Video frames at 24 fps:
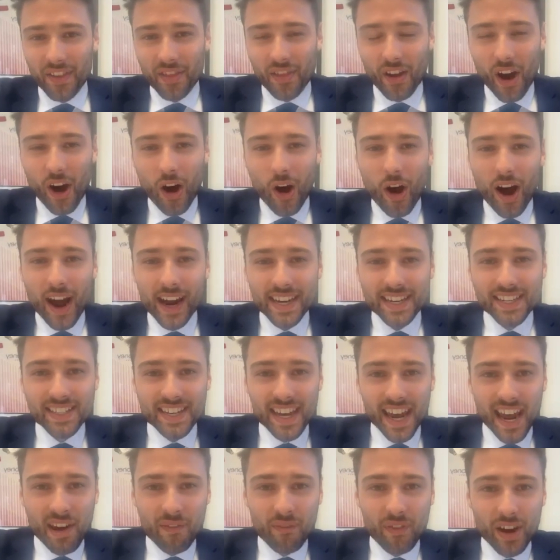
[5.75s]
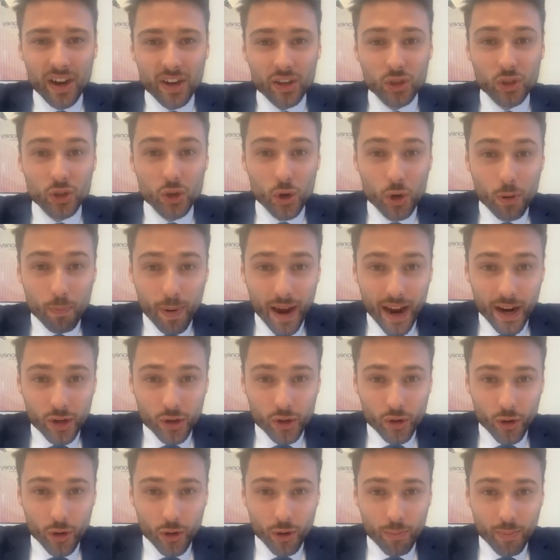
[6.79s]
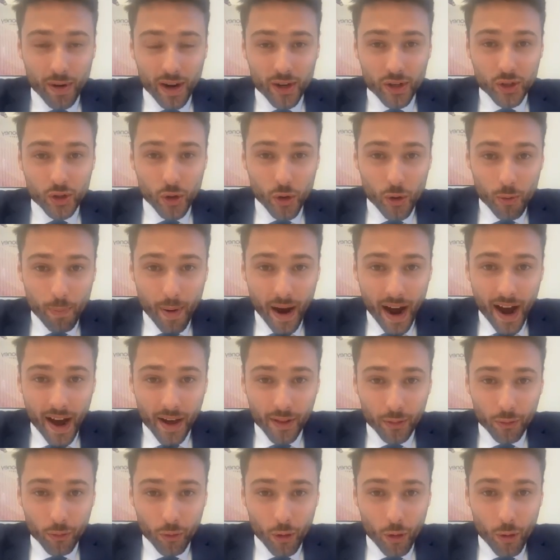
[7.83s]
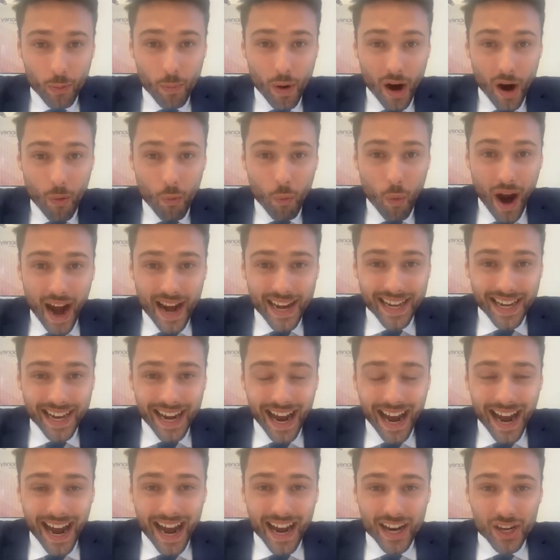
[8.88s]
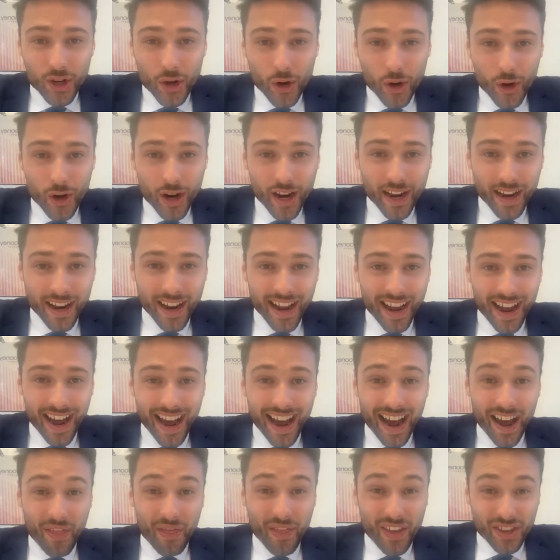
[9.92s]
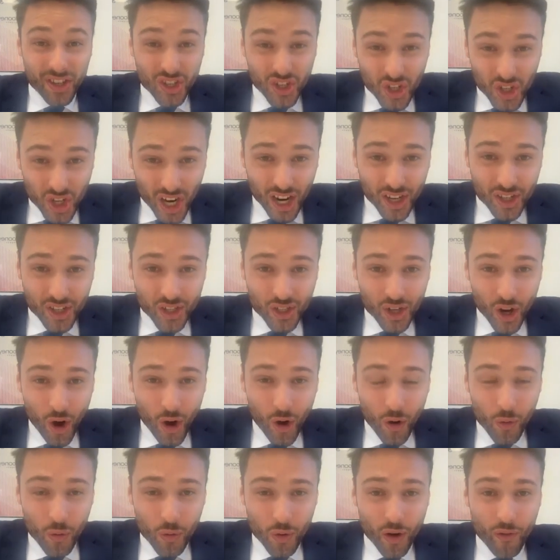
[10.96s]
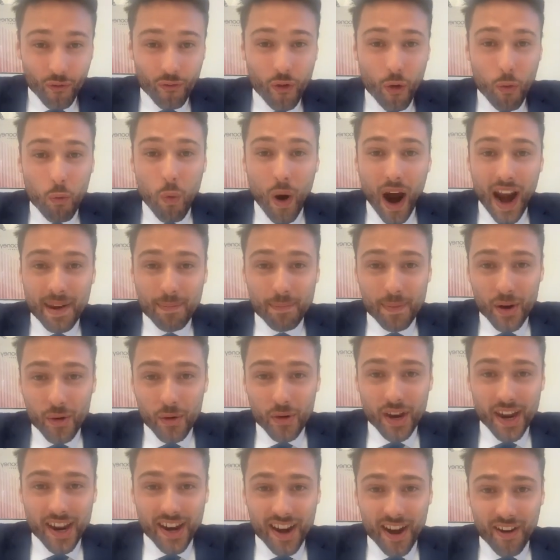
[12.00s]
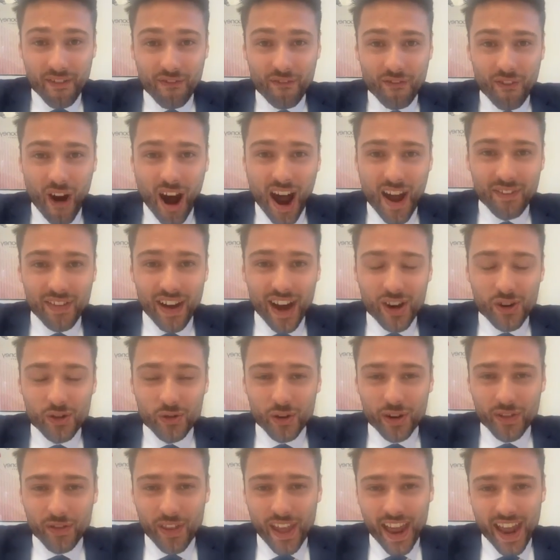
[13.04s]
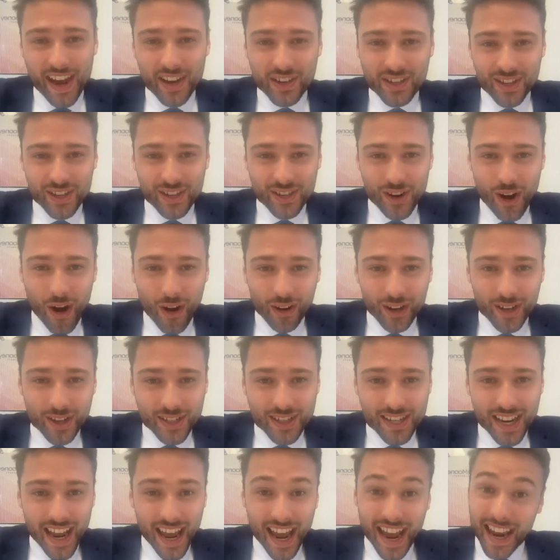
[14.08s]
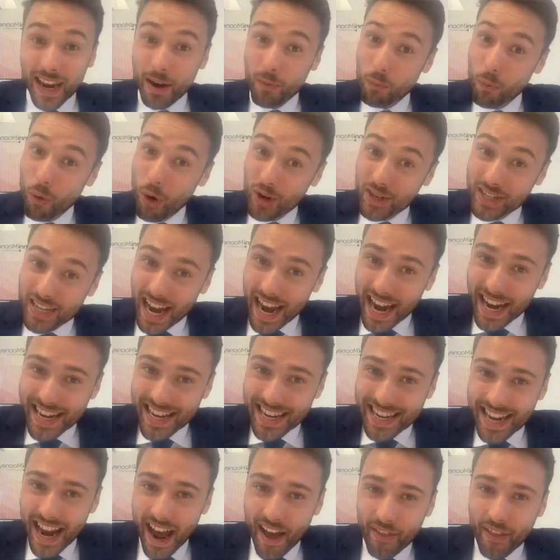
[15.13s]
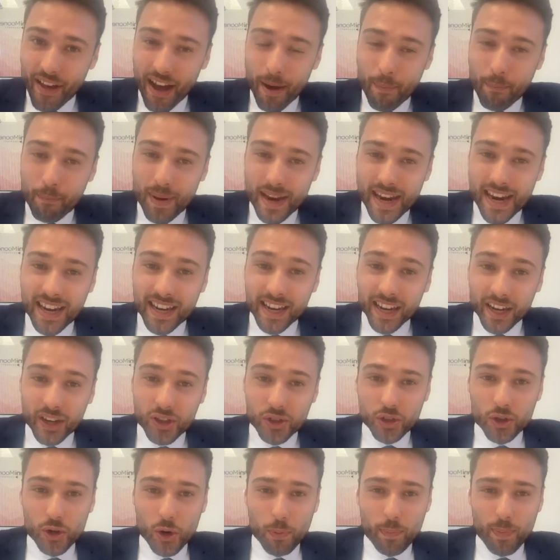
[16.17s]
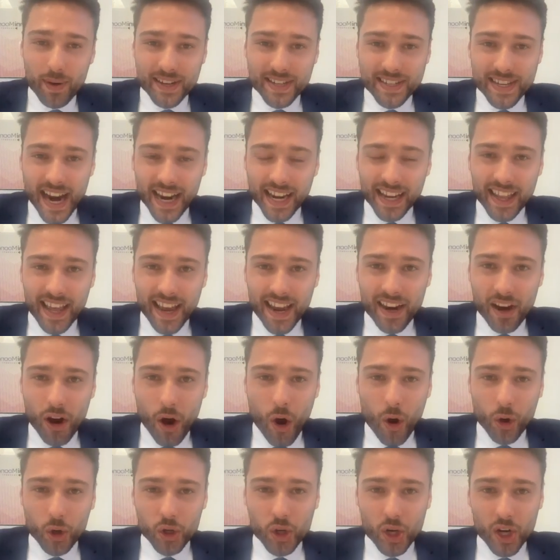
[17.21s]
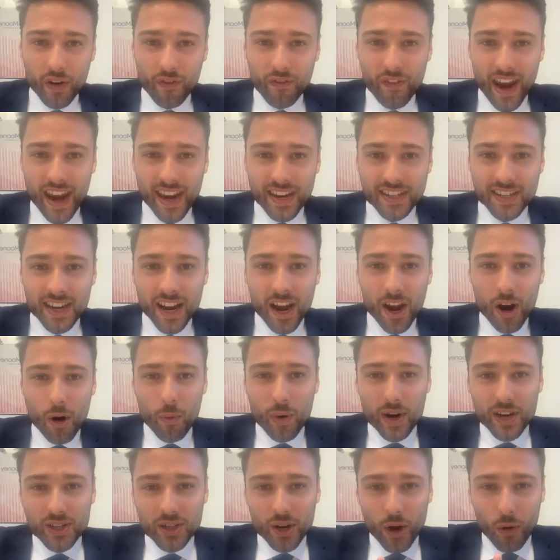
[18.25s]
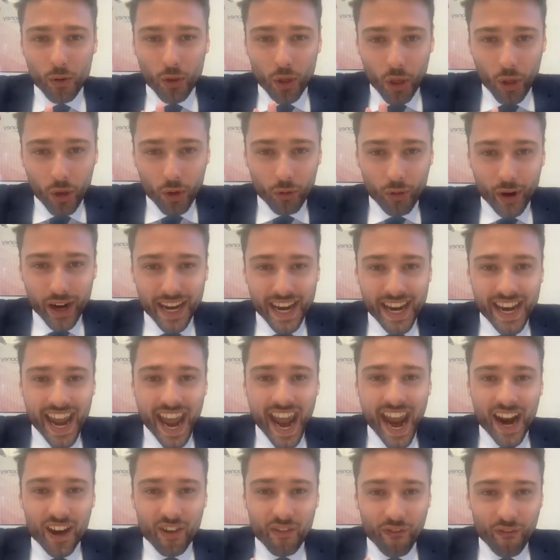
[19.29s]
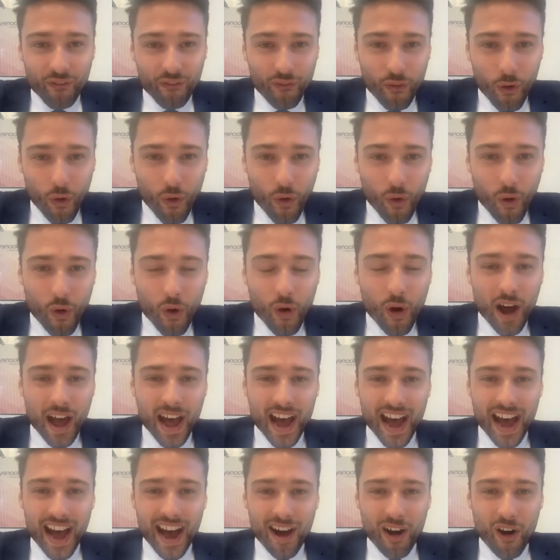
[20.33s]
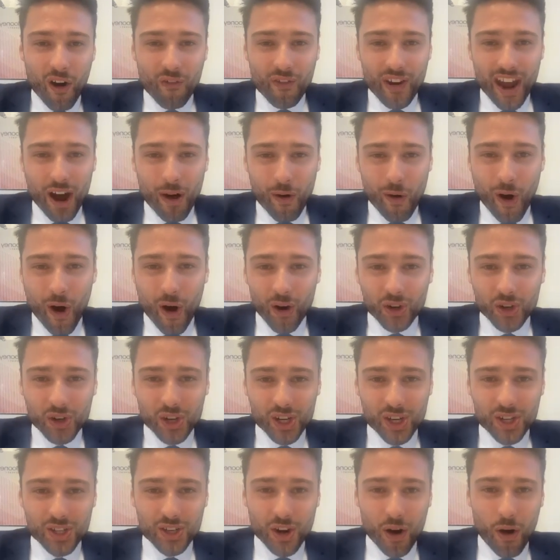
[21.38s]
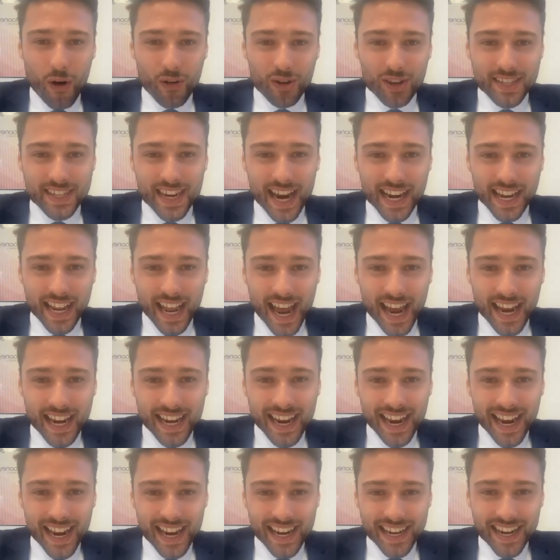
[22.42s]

The highest ever 2-bedroom, 2-bathroom, 1-car unit that's just sold for $1,500,000. It was another big Super Saturday auction event. We sold 3 out of 4 of our auctions on Saturday.